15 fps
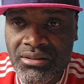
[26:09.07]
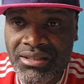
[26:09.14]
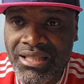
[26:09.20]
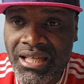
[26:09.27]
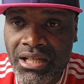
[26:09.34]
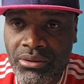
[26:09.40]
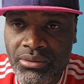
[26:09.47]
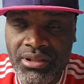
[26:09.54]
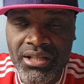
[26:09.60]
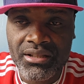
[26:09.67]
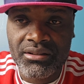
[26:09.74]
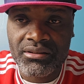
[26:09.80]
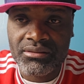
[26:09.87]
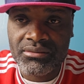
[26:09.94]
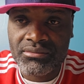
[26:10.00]
Deal with
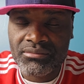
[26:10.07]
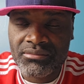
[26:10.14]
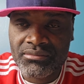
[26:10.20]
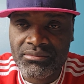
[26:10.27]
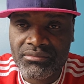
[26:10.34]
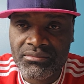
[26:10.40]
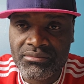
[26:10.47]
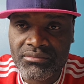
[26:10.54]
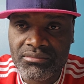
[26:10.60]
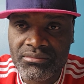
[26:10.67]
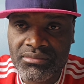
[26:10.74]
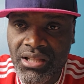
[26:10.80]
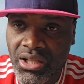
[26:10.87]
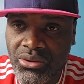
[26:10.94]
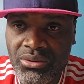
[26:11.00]
it.
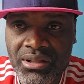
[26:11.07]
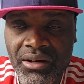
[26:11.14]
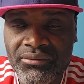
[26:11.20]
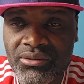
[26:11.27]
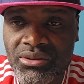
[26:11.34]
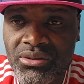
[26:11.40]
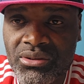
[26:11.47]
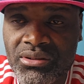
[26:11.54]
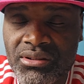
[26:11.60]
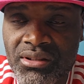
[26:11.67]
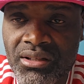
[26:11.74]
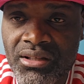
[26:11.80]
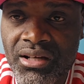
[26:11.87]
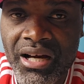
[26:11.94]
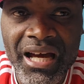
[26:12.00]
That's enough to do.
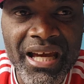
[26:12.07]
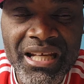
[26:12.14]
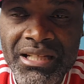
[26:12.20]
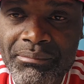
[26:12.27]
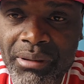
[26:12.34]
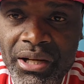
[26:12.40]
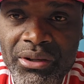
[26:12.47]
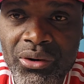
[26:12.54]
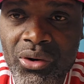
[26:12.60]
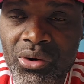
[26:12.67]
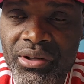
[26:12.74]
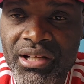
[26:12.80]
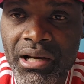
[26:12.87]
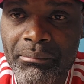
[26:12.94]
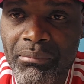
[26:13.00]
And anybody
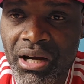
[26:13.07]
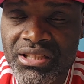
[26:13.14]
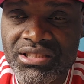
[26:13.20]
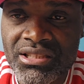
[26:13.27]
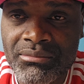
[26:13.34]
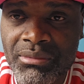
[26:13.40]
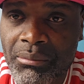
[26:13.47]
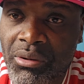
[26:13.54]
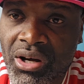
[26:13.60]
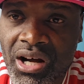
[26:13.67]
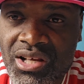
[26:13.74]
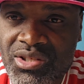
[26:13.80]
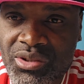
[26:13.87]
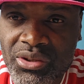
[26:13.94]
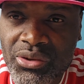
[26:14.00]
out there bashing but
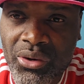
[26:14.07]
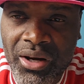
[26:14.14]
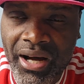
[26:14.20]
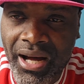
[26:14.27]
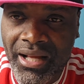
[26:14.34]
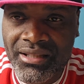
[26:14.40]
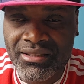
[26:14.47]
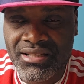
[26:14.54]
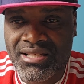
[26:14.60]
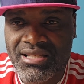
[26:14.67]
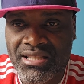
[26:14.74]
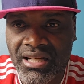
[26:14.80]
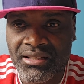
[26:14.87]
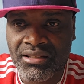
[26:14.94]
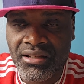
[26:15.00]
because you don't
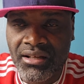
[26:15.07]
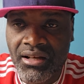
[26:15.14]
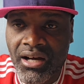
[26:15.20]
understand.